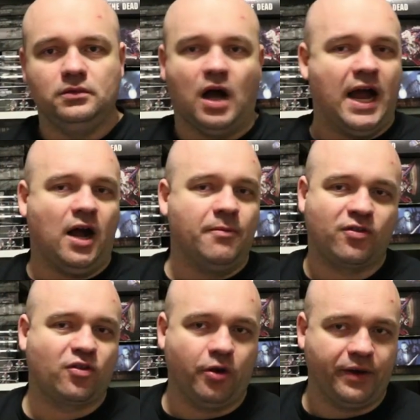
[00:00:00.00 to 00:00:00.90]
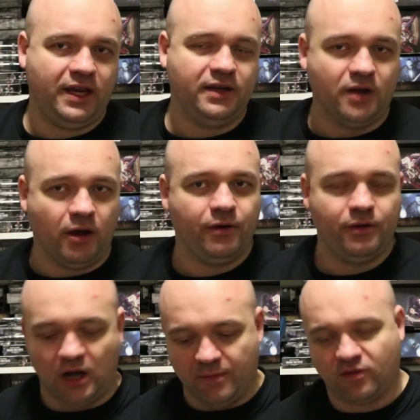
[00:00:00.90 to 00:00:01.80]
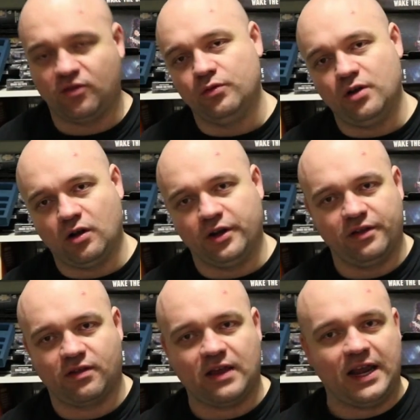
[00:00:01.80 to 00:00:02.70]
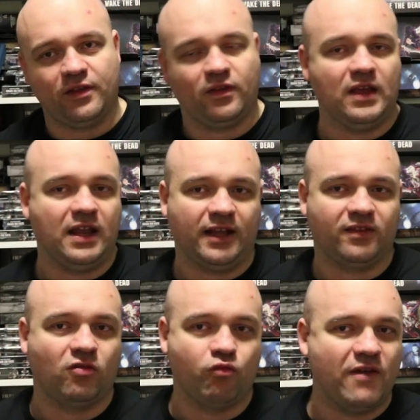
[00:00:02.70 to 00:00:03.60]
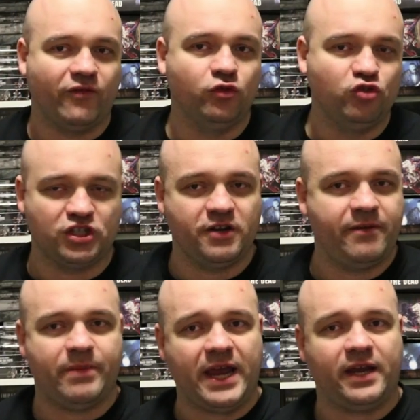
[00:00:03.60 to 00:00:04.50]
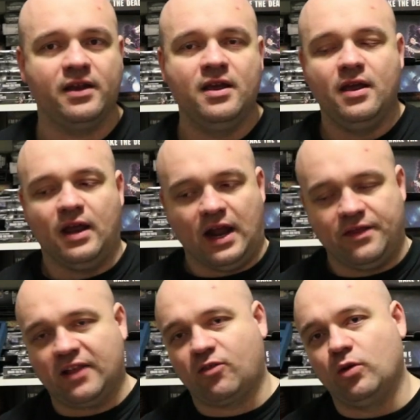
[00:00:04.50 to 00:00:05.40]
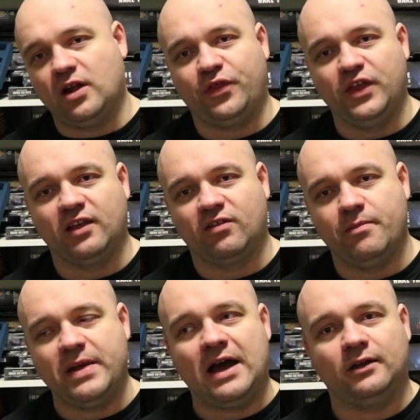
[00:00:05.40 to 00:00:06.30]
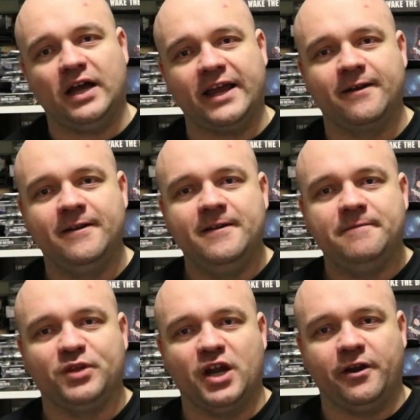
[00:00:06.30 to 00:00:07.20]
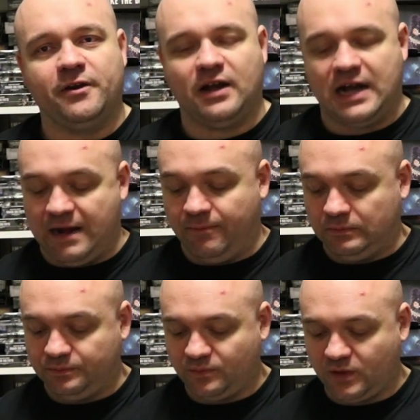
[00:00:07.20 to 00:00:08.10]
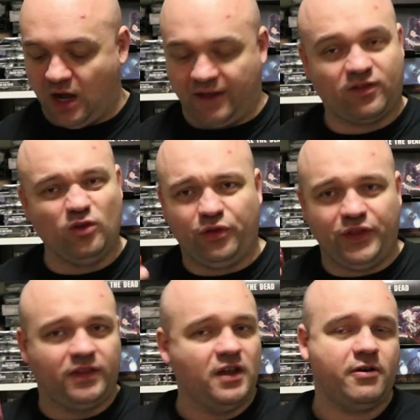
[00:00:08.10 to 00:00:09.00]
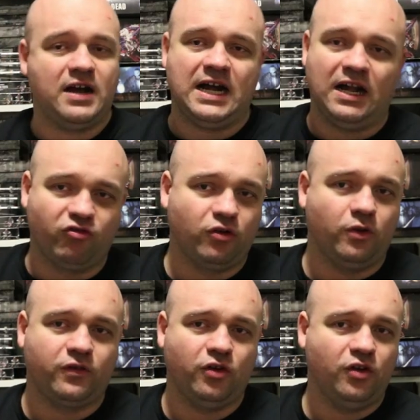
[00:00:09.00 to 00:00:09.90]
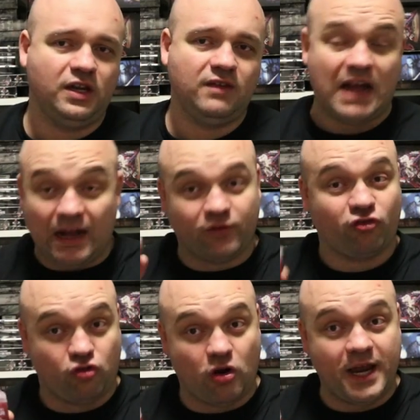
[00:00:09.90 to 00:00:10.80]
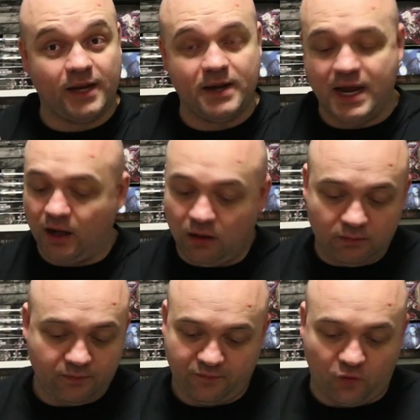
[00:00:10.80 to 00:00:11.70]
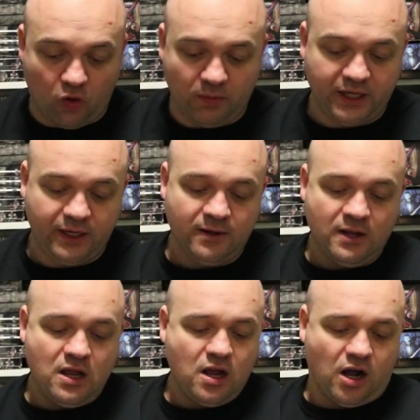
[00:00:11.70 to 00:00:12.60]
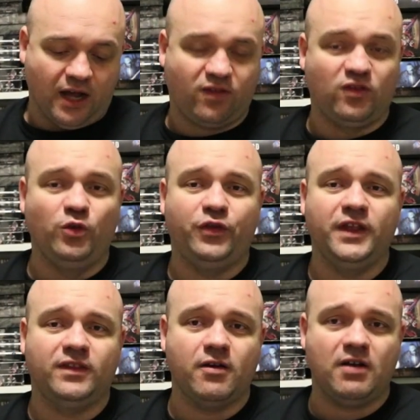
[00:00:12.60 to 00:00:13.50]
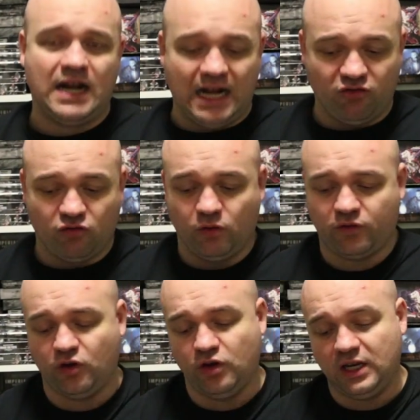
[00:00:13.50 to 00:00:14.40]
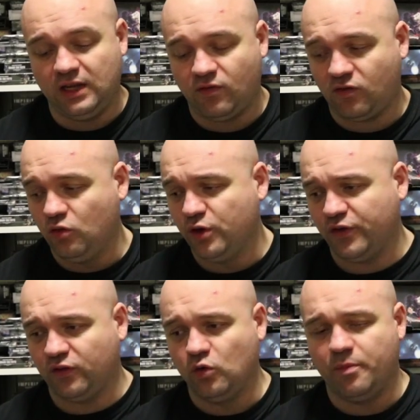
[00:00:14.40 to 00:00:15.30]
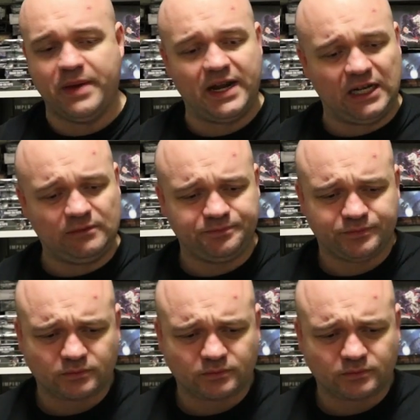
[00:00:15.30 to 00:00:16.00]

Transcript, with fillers: I, I'm sorry, no, I'm still not going to say that they're like this revolutionary paint. And that's what I think it's about. Like, you know, um, I still think there are a hundred alternatives. After trying them now, formally, I still think there are a hundred alternatives to it that do it better.